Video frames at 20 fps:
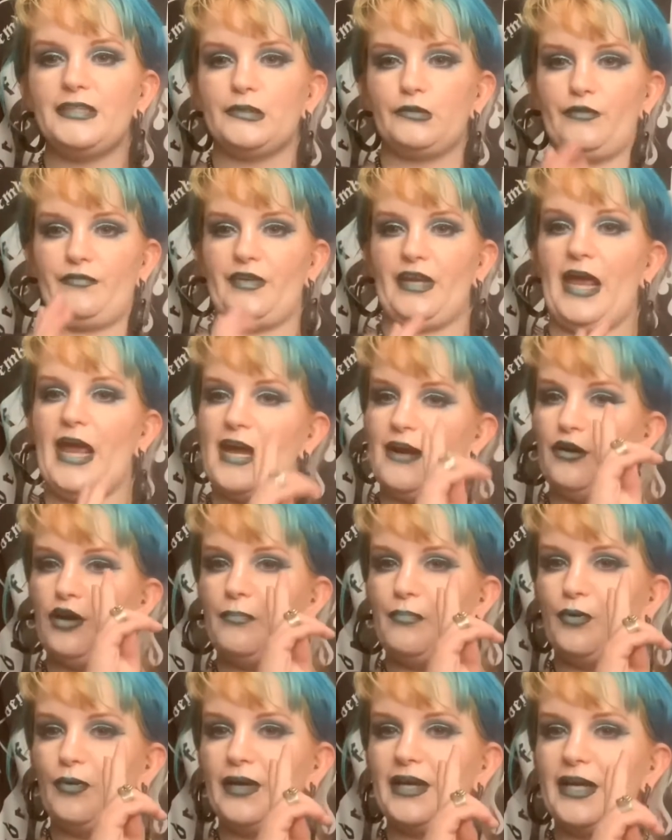with an arrow
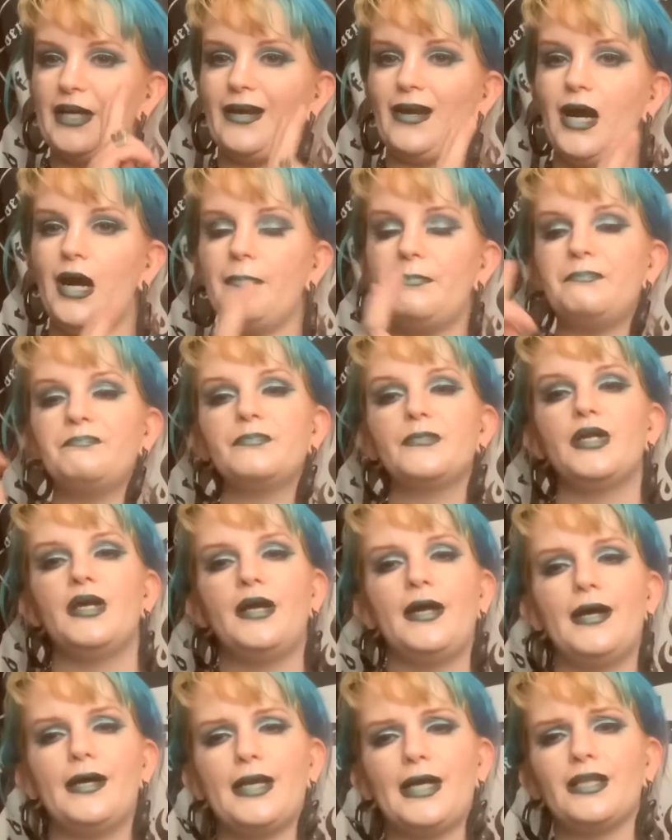pointing up
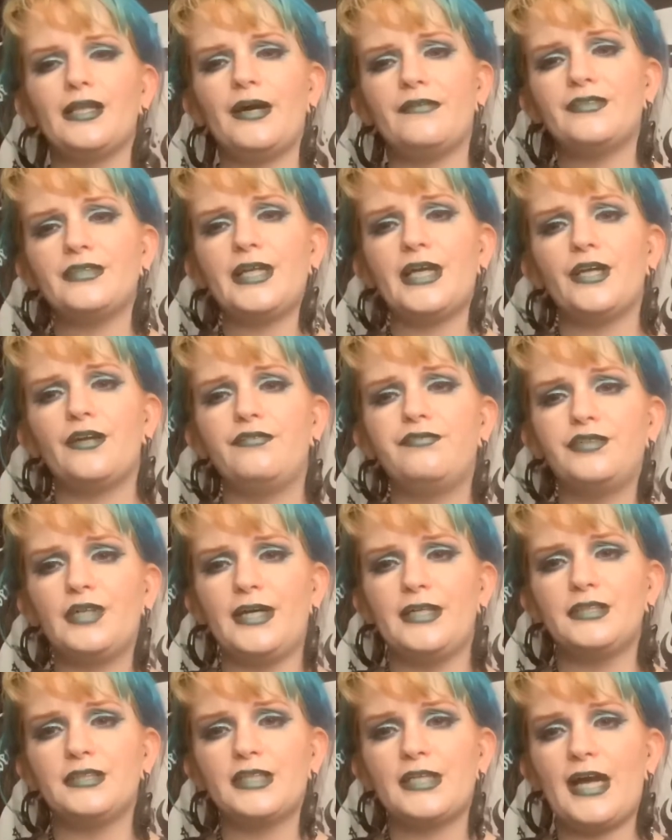and I left it at a
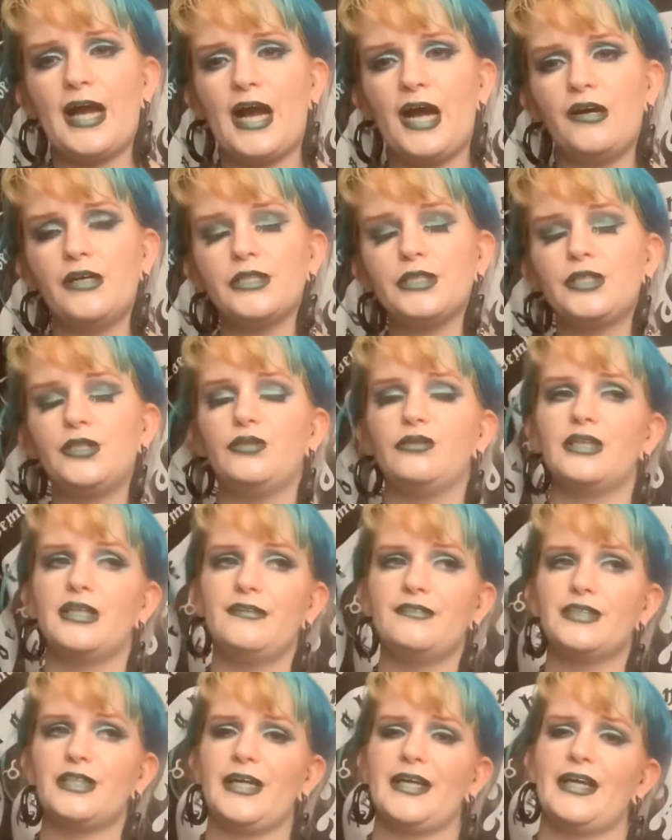friend's house who
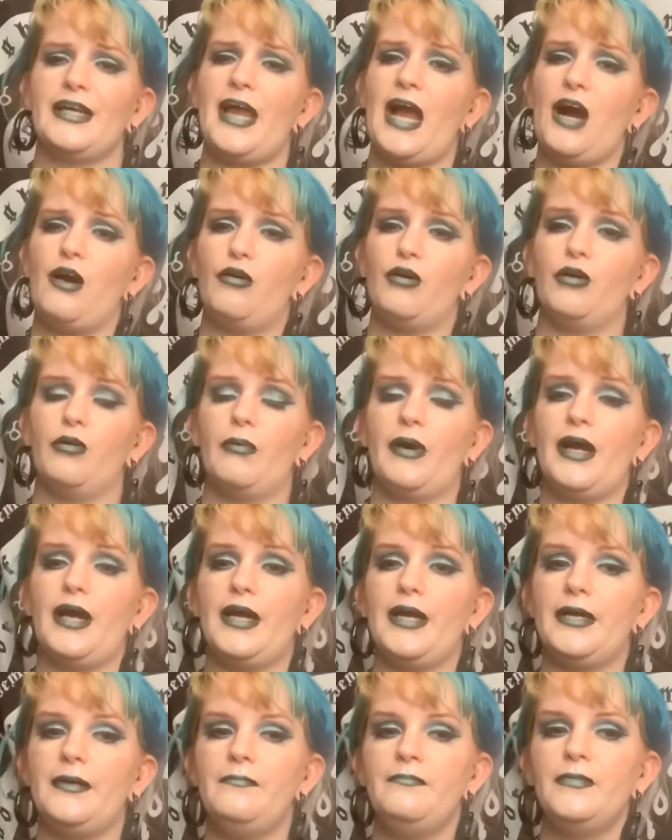lives like an hour
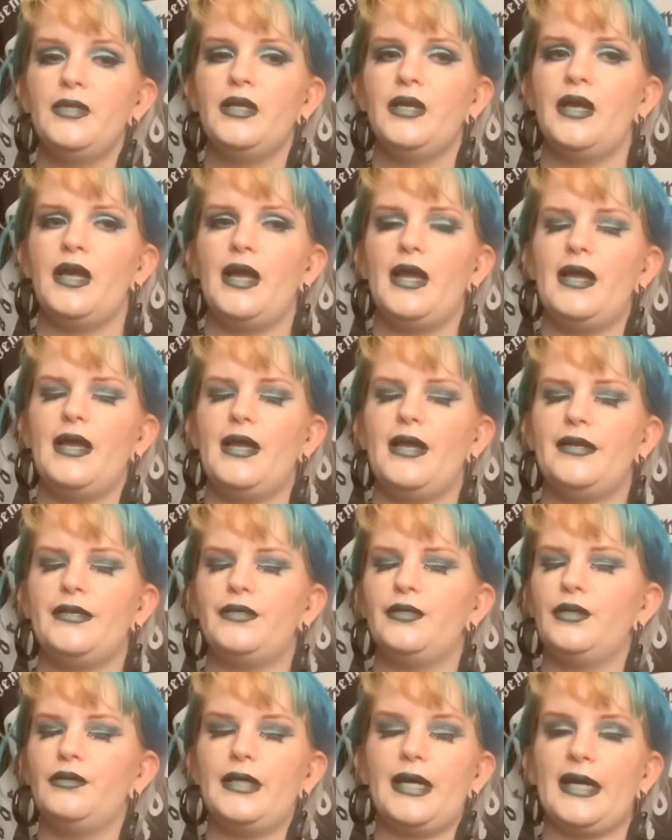away and
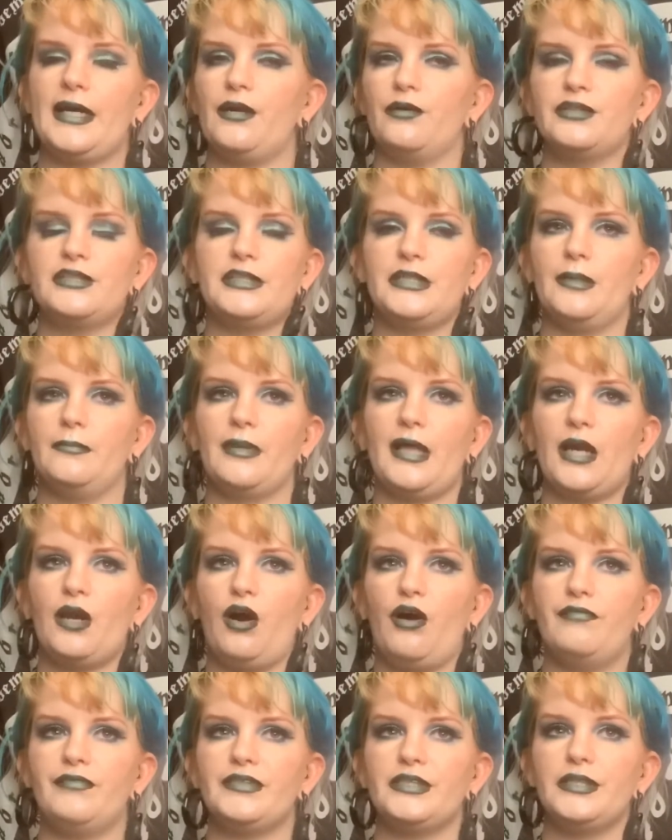I don't see him that
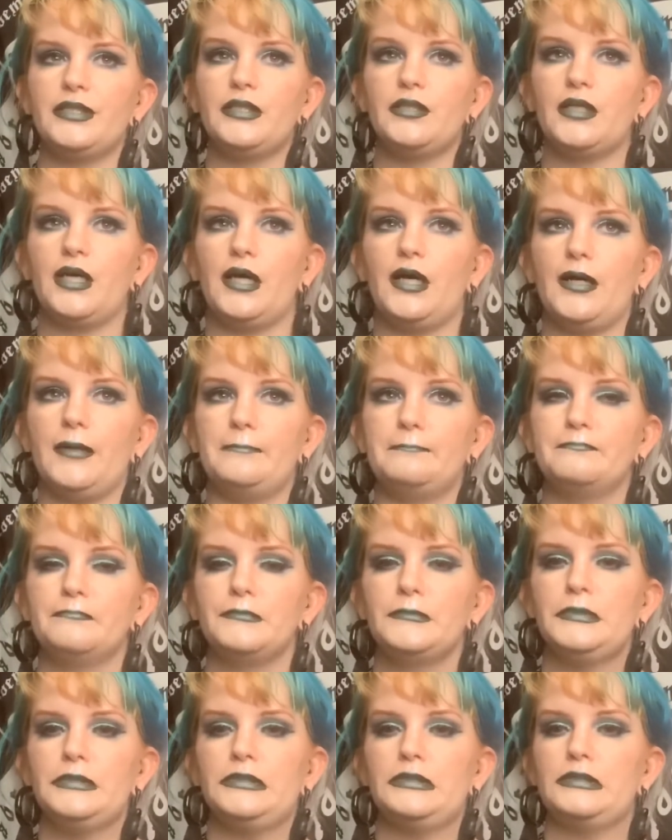often. Um,
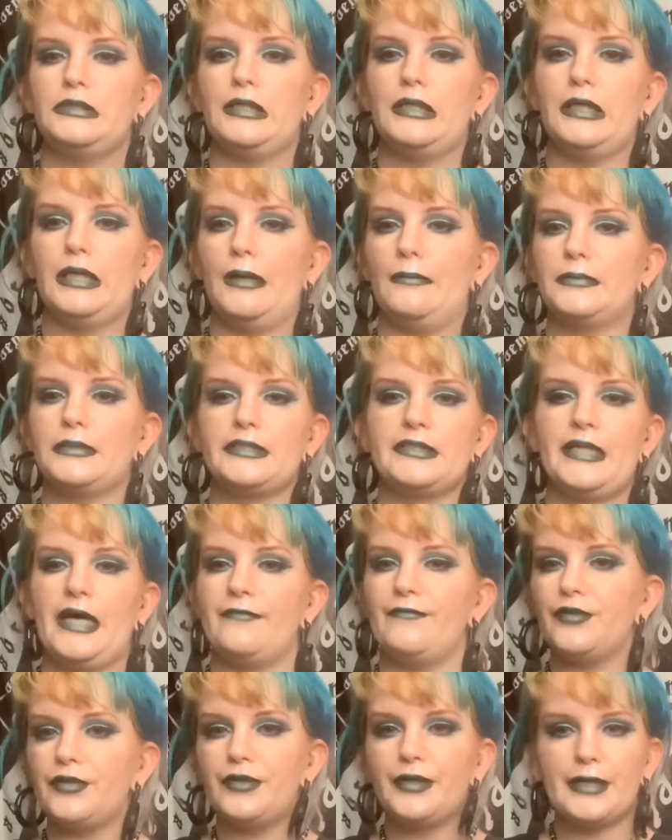and I'm just
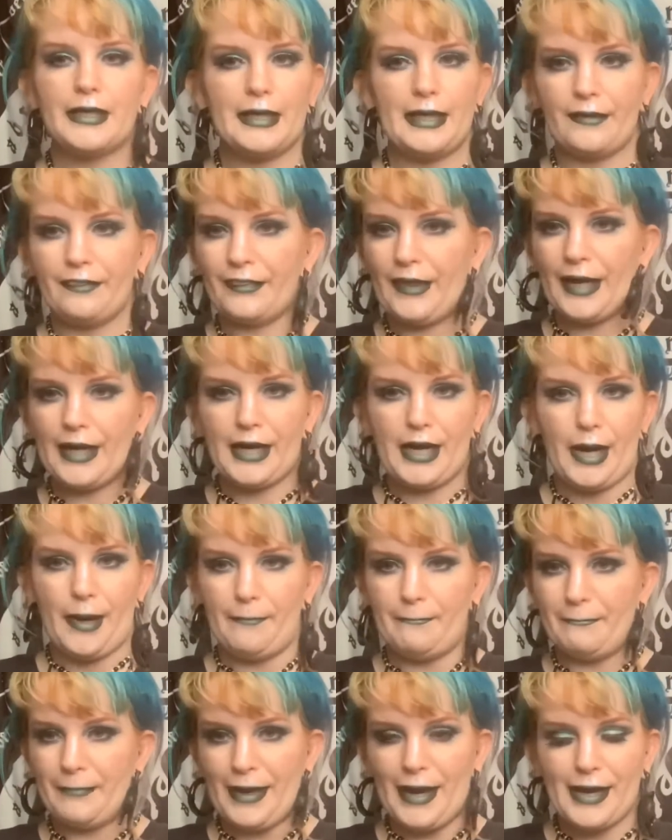never gonna get that cup
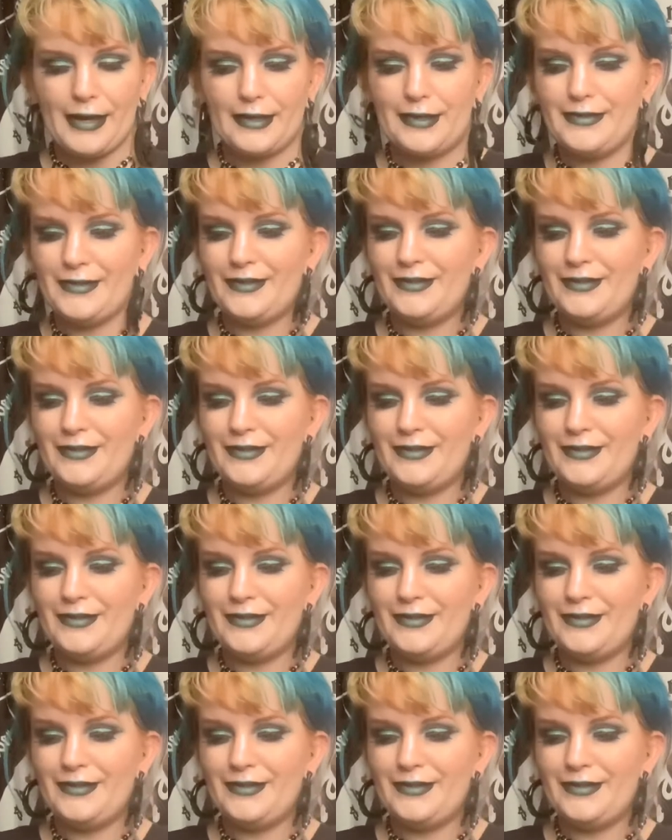back.